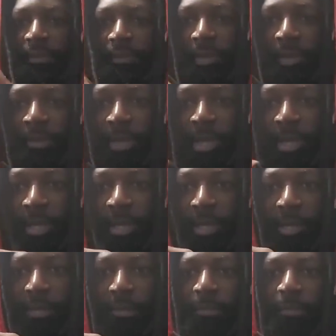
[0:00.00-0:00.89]
front pocket
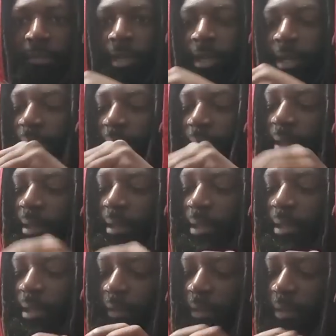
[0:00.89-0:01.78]
up front.
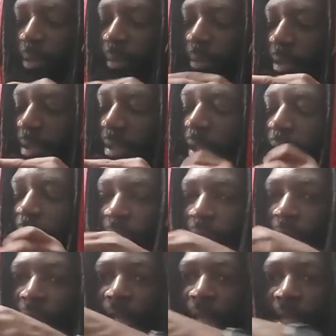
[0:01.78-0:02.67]
Now if you want to put stuff
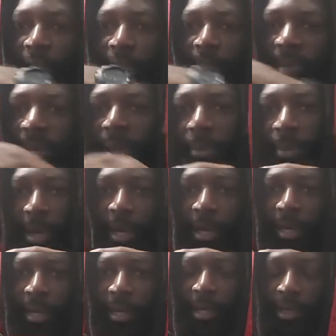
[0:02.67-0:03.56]
in, you got your main
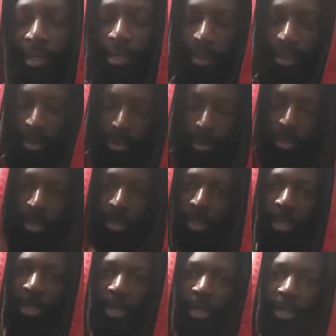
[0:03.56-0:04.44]
pocket here.
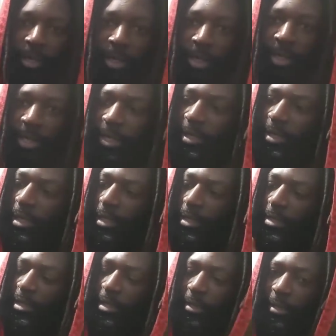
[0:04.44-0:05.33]
Now I got another
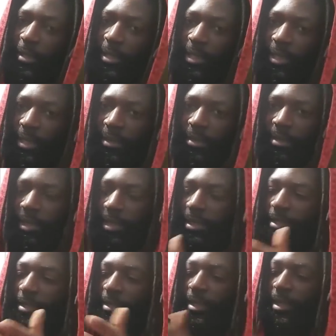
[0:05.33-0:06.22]
tourniquet,
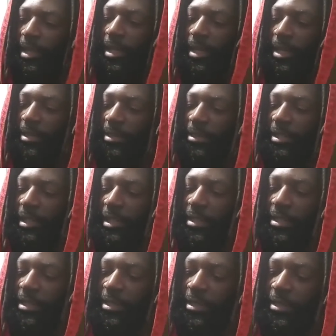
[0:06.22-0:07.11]

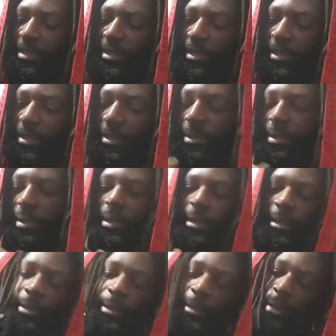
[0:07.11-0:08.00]
shears,
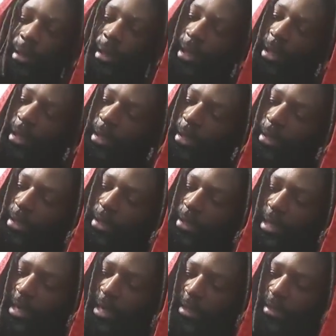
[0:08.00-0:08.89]
the
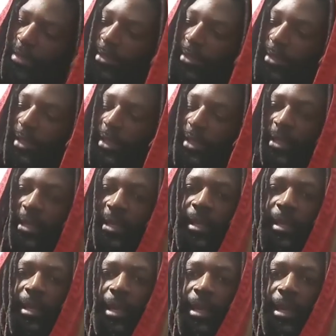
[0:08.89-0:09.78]
side slick.
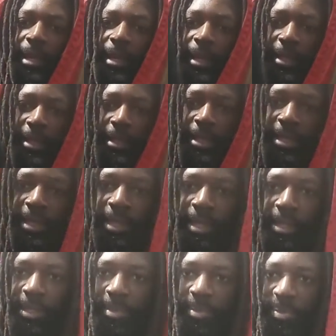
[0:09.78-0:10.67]
Now you see
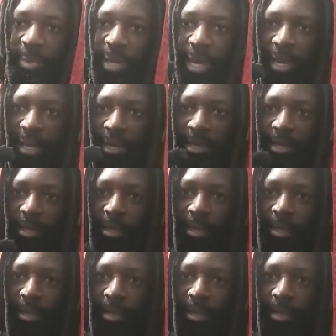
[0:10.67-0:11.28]
on the back,